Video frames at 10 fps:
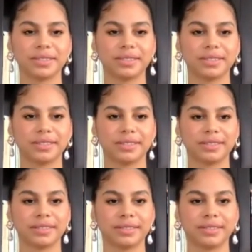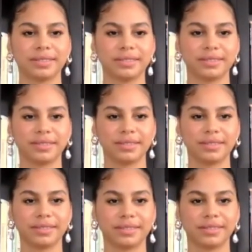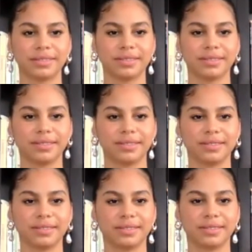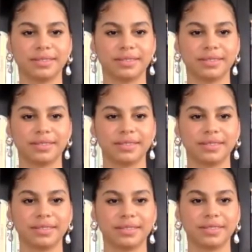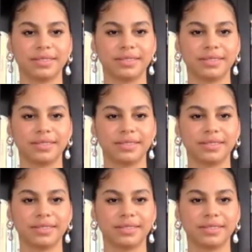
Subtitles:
This person isn't speaking.